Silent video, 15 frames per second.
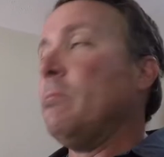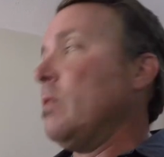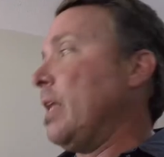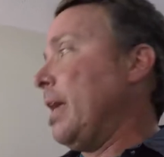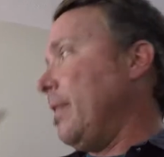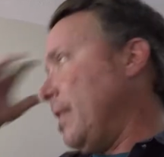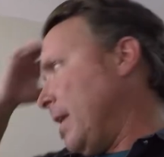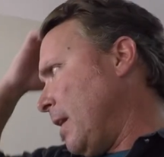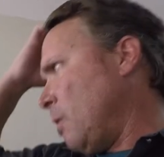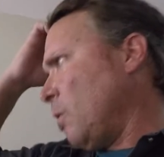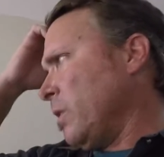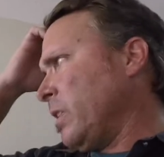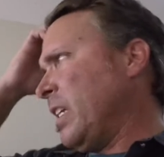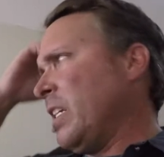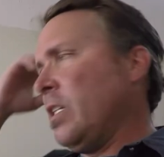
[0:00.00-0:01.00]
And then we'll
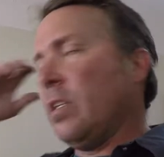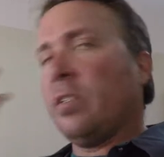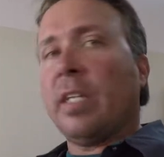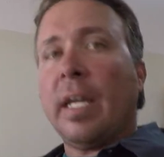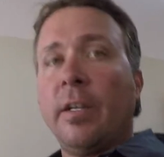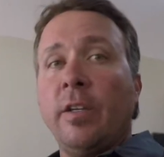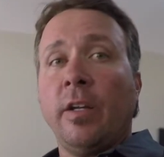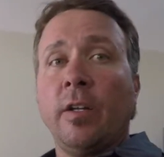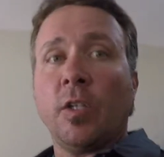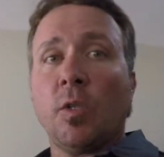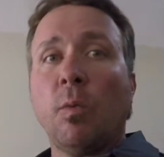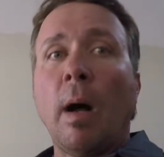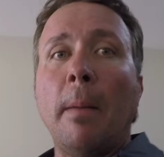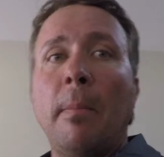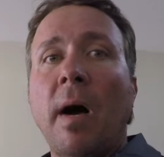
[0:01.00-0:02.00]
send you a set and you can just
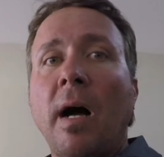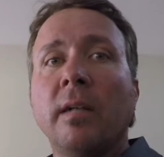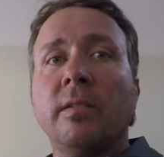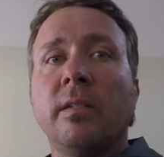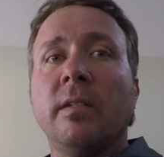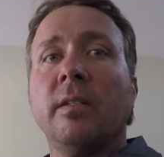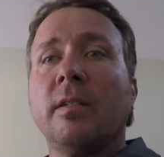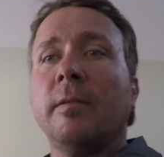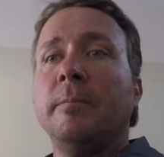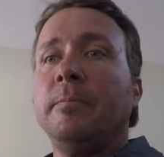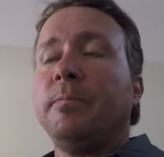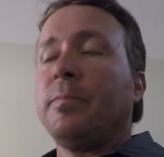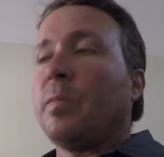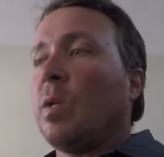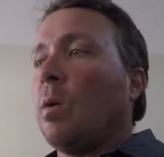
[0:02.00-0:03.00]
swap boxes,
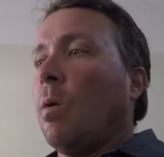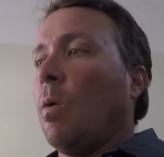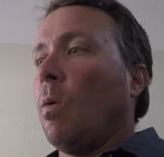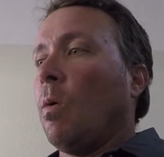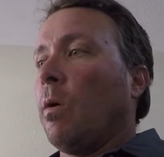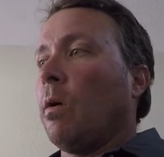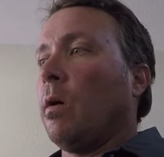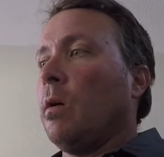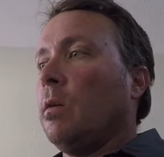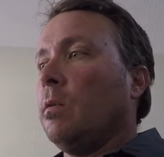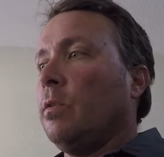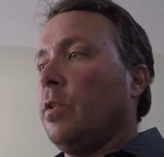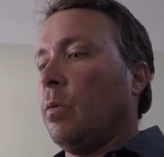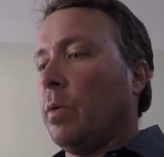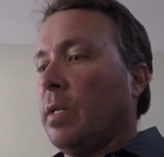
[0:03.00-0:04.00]
or
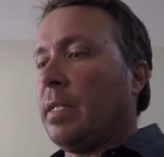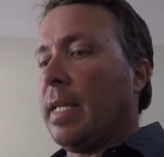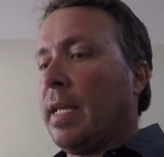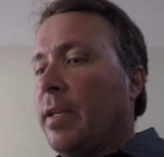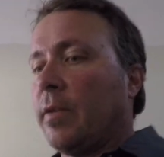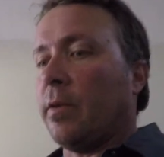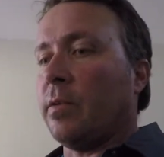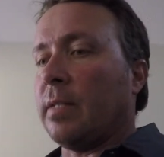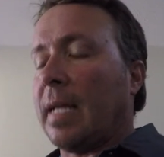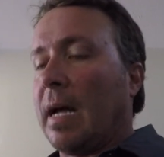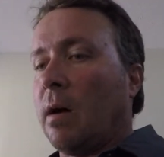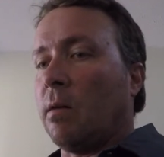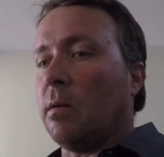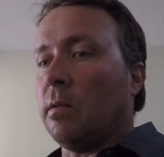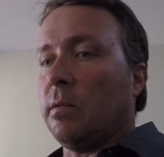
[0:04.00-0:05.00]
do you want to take yours
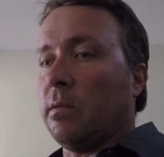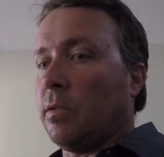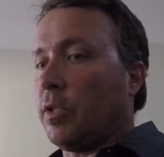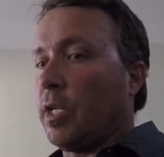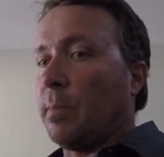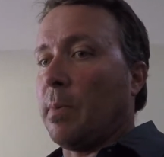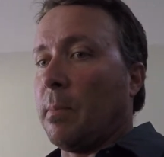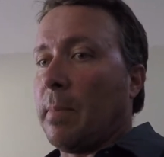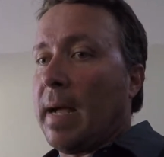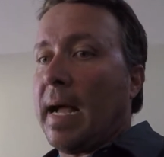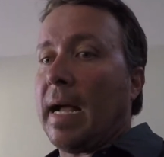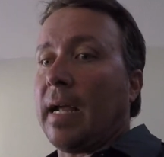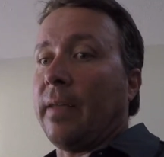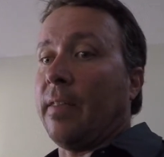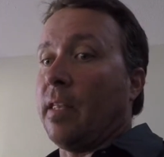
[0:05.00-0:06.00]
out, ship them
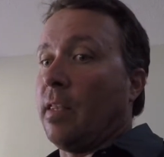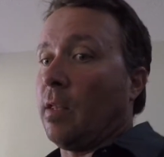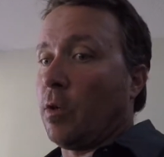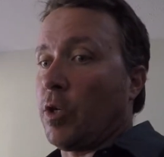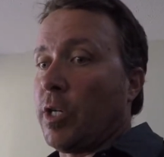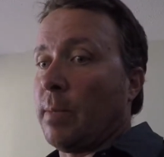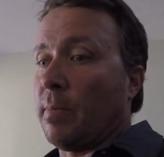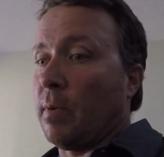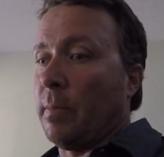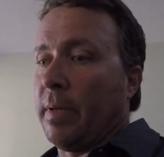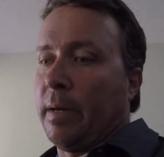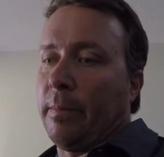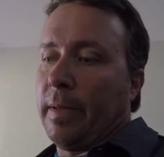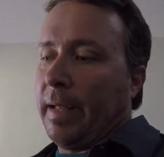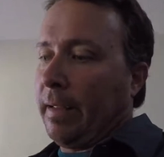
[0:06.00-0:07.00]
back, and then they'll ship them? And
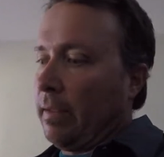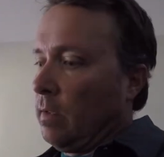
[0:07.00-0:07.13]
I'm like,